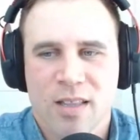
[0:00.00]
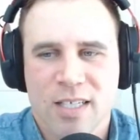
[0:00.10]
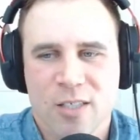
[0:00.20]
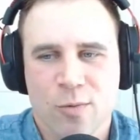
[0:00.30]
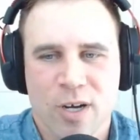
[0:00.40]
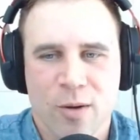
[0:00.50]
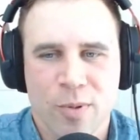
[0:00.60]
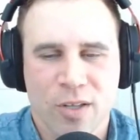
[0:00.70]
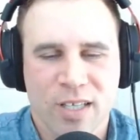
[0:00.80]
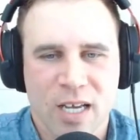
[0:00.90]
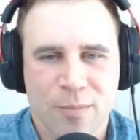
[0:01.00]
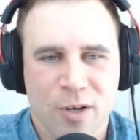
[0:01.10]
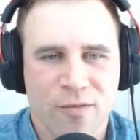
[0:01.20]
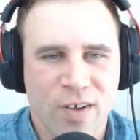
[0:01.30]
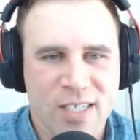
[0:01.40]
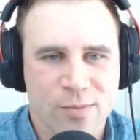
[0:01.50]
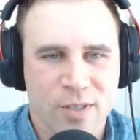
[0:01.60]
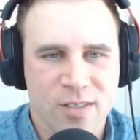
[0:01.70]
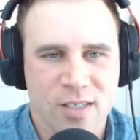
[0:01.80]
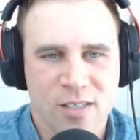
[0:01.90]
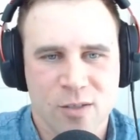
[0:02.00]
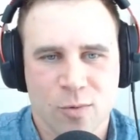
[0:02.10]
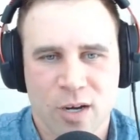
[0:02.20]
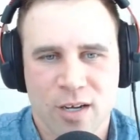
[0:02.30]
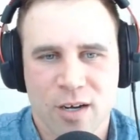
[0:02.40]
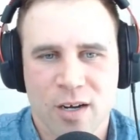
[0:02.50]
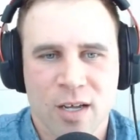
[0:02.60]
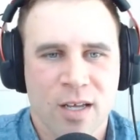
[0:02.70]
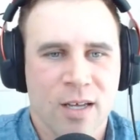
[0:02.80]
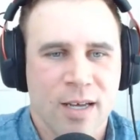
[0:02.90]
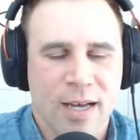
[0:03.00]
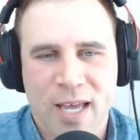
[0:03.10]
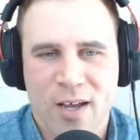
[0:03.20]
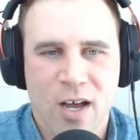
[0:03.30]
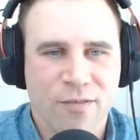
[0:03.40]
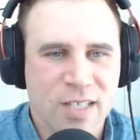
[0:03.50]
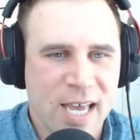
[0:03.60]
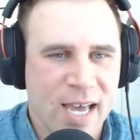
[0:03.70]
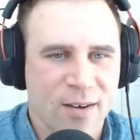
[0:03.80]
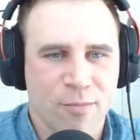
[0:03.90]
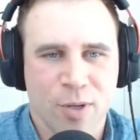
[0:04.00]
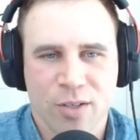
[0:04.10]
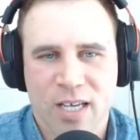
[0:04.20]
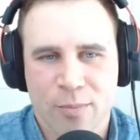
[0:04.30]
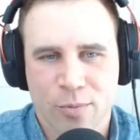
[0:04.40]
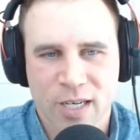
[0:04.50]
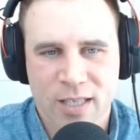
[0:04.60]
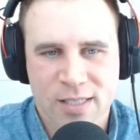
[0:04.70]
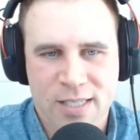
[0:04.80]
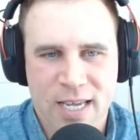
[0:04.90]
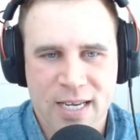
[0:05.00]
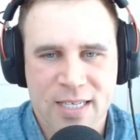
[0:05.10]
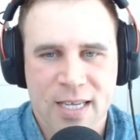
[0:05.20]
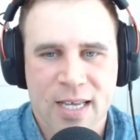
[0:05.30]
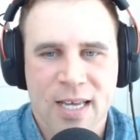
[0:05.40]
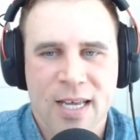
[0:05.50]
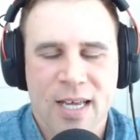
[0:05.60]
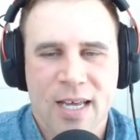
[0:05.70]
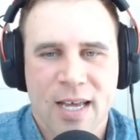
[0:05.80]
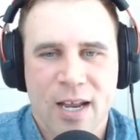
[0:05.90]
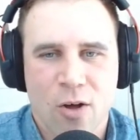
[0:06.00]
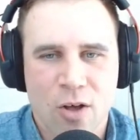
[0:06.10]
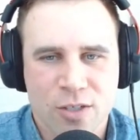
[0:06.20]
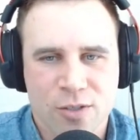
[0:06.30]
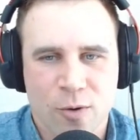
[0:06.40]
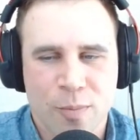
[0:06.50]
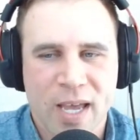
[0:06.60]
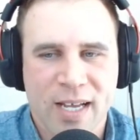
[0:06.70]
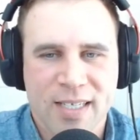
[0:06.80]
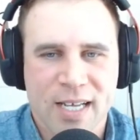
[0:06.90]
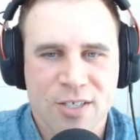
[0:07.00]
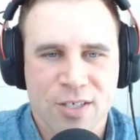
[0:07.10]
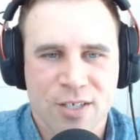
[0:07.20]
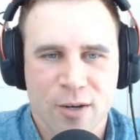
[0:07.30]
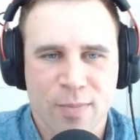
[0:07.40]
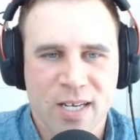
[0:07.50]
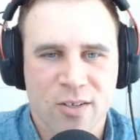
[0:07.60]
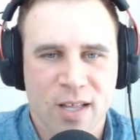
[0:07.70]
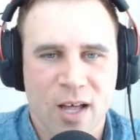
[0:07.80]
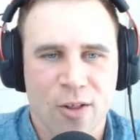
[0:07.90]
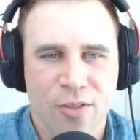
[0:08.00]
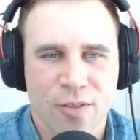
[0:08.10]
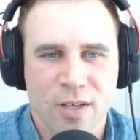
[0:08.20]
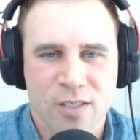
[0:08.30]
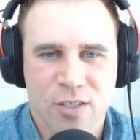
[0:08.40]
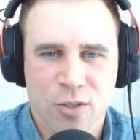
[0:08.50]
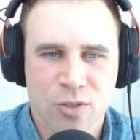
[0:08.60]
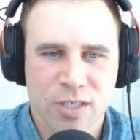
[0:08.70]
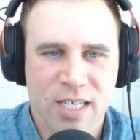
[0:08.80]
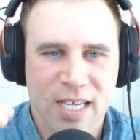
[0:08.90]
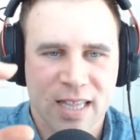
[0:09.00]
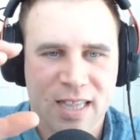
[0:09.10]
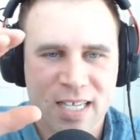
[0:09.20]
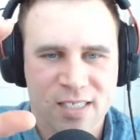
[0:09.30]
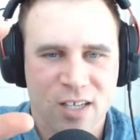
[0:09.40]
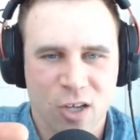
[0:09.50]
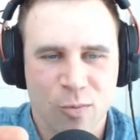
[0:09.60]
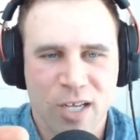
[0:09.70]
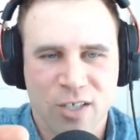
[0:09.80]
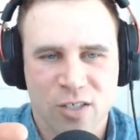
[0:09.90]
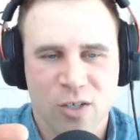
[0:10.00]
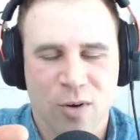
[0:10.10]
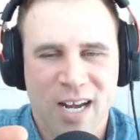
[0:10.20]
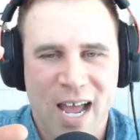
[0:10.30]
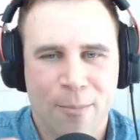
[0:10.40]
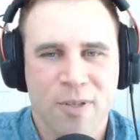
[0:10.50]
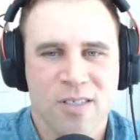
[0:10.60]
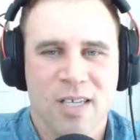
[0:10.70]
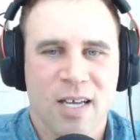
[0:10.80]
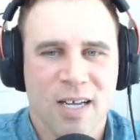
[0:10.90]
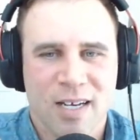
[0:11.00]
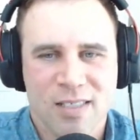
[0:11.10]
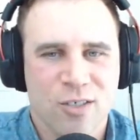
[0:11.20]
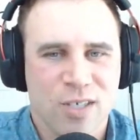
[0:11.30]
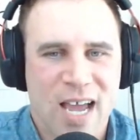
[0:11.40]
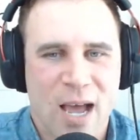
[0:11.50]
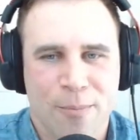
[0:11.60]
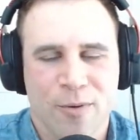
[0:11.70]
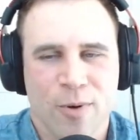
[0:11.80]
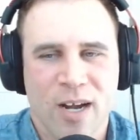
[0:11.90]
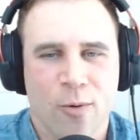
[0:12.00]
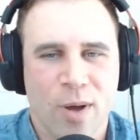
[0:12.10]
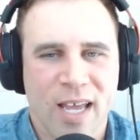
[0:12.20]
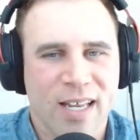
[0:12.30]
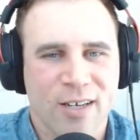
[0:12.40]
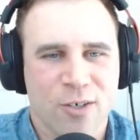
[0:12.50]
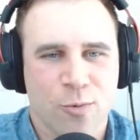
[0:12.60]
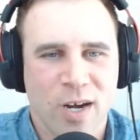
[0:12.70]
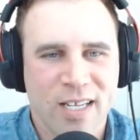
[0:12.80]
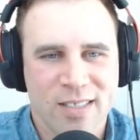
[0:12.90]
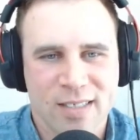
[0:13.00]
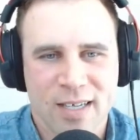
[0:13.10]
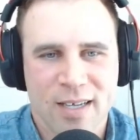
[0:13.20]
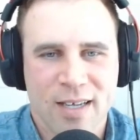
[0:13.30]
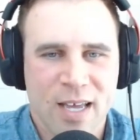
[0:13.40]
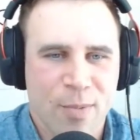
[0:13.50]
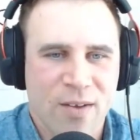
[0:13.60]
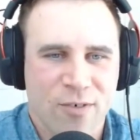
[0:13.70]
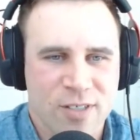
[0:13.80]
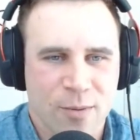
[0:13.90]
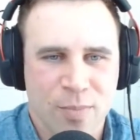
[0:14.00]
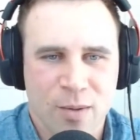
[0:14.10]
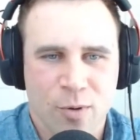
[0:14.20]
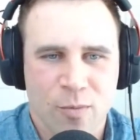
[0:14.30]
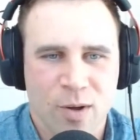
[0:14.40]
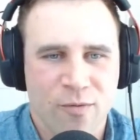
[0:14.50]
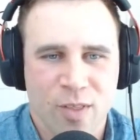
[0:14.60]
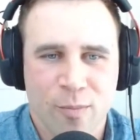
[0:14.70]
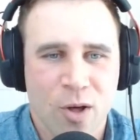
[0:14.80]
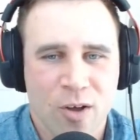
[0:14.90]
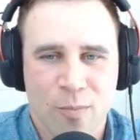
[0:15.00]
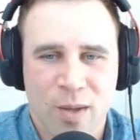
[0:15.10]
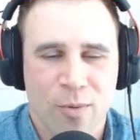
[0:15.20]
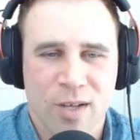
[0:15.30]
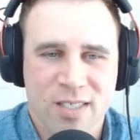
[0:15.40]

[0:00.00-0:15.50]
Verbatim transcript: this is where you're building up your investments. This is where you're paying off debt, building up real estate, and also paying attention to your mental health. Because usually in this accumulation zone, it happens, doesn't usually happen right away in your 20s. It might for some people, but for the bulk of people,